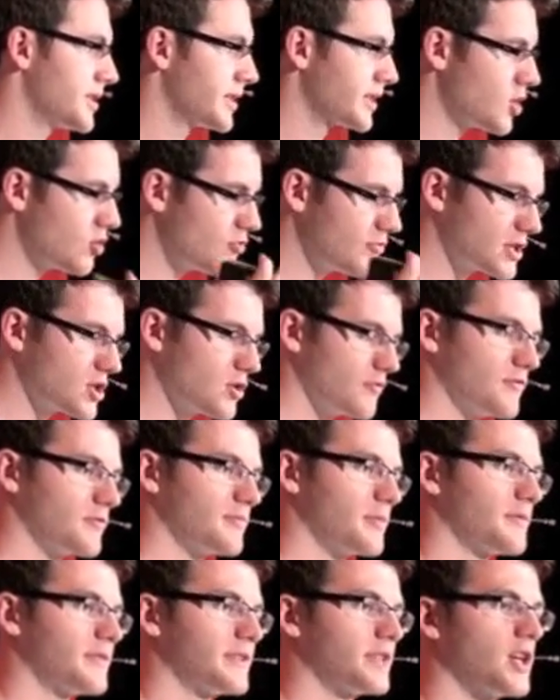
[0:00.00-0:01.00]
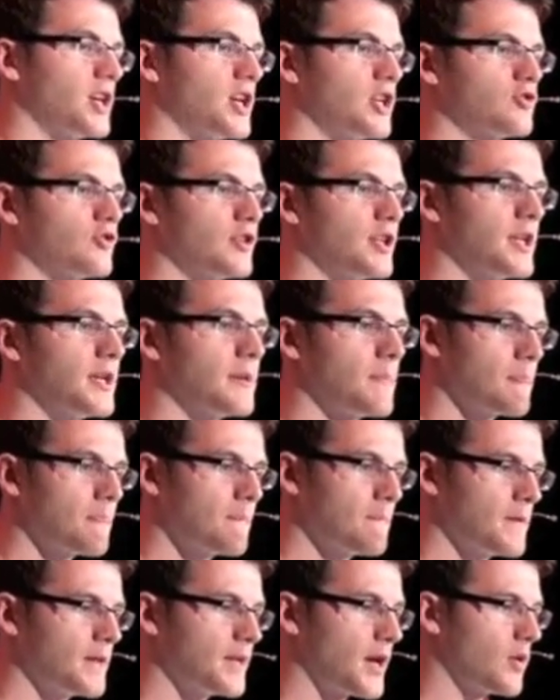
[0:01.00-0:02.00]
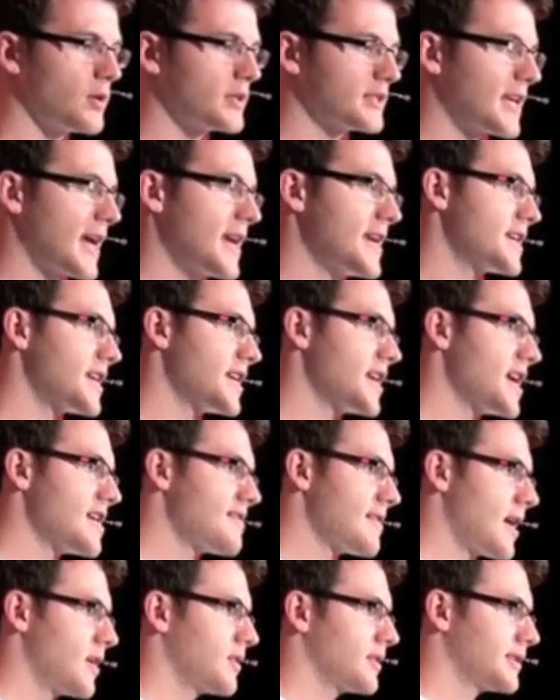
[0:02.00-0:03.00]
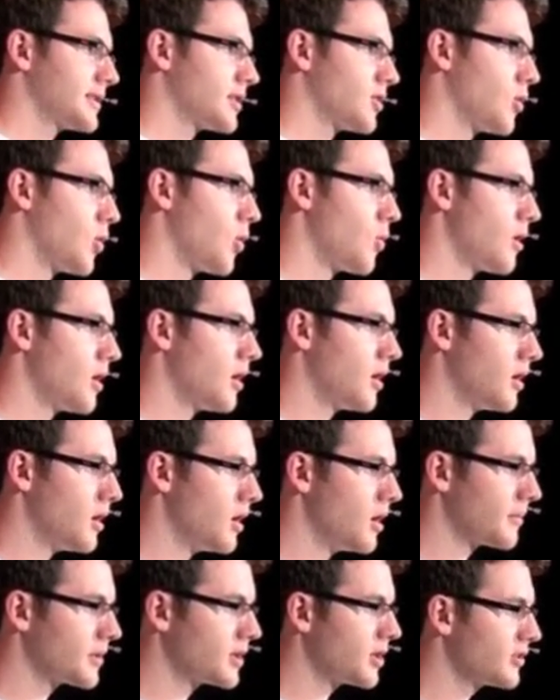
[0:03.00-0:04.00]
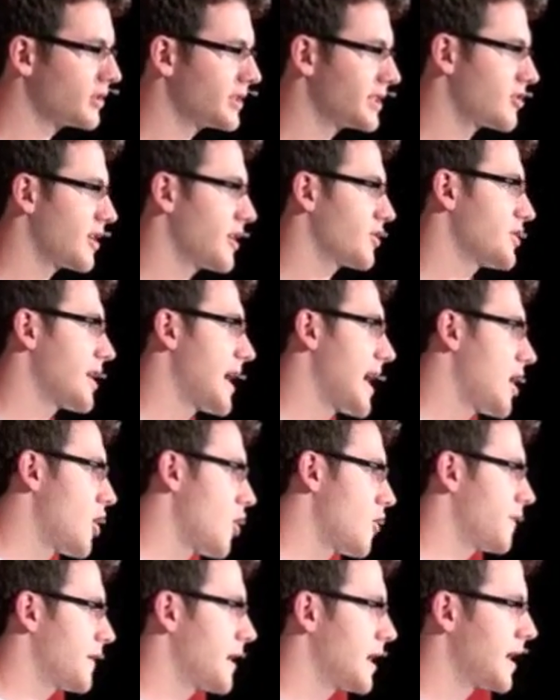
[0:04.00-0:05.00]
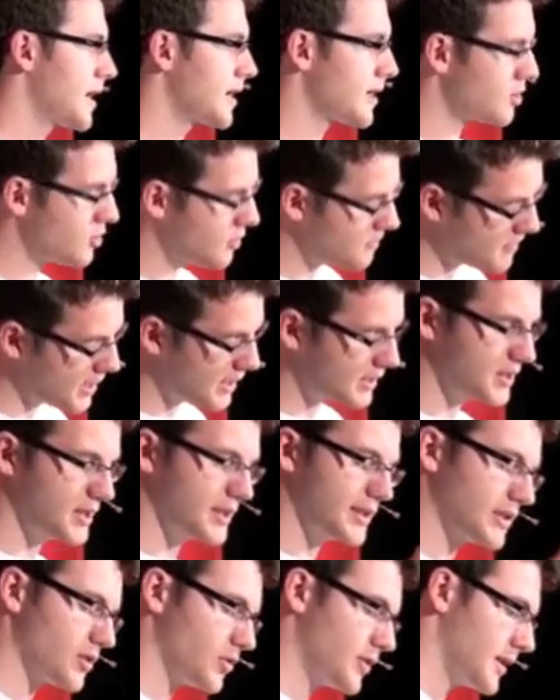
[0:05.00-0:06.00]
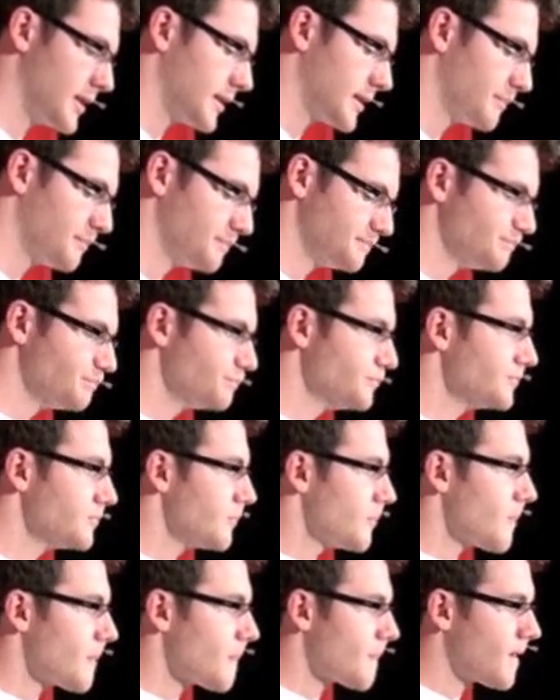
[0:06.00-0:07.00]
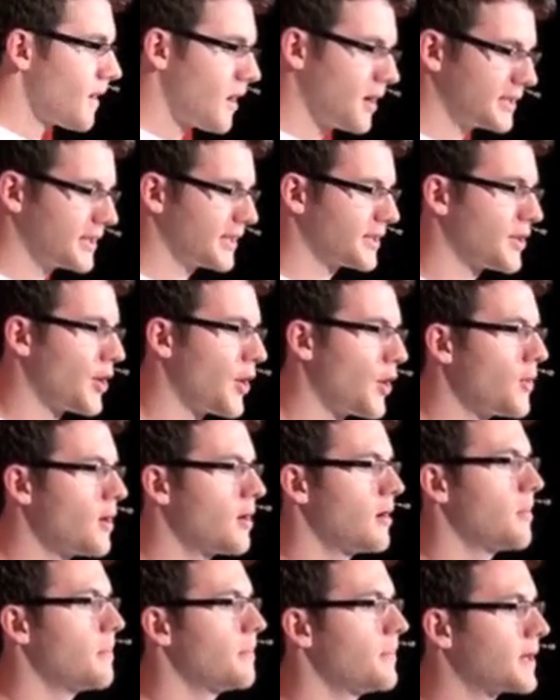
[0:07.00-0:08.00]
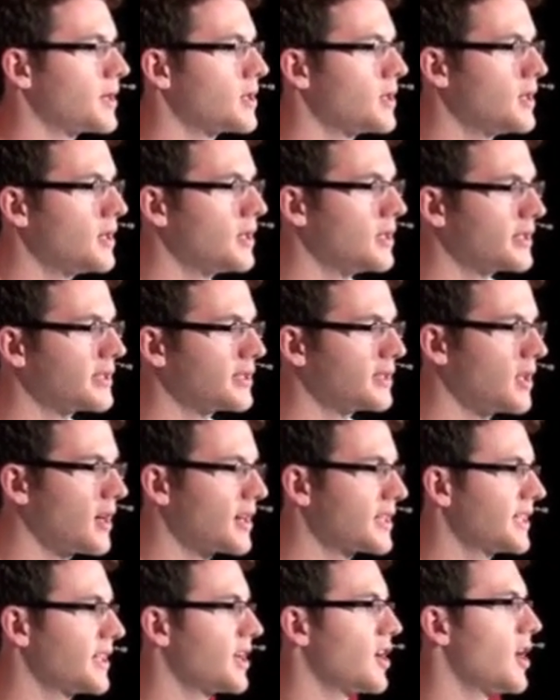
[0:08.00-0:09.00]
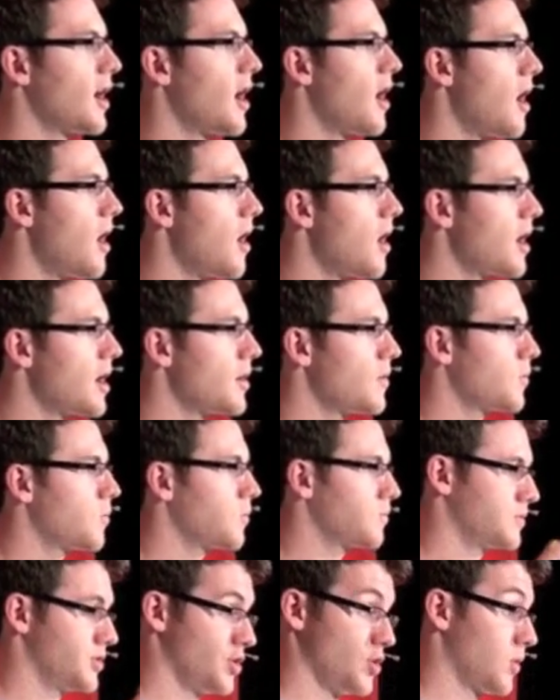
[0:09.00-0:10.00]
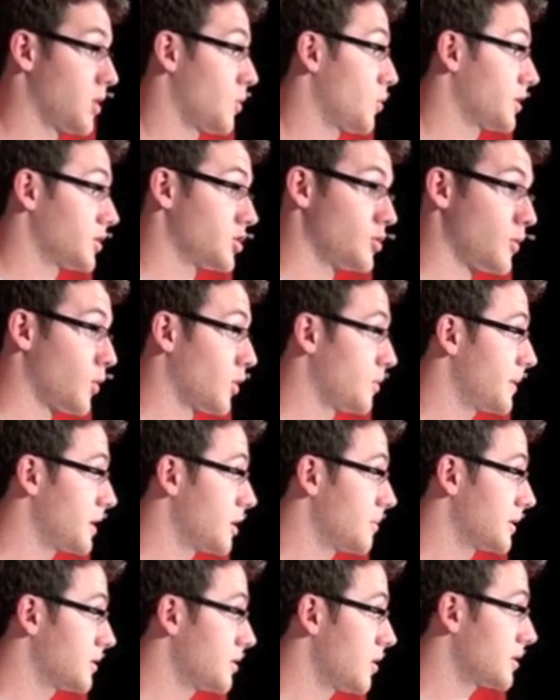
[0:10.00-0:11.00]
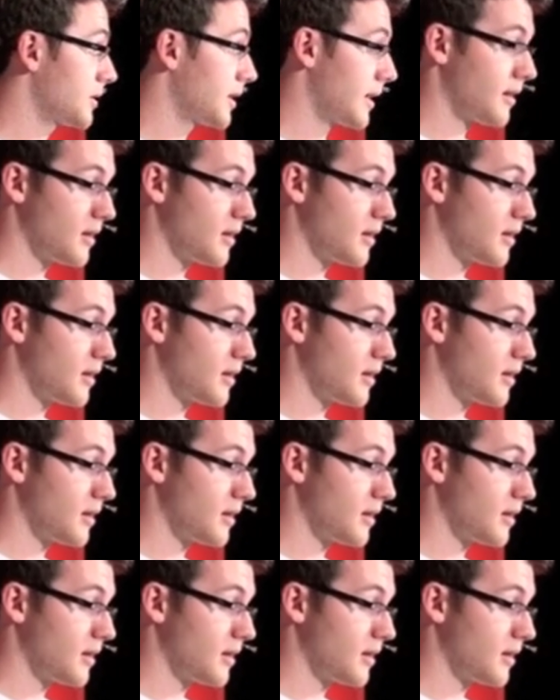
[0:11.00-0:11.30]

you're still recovering from surgery, you know, take a year out of school, concentrate on your health and come back to your studies. I said no, because like I said earlier, I knew what I wanted to do. I wanted to become a doctor,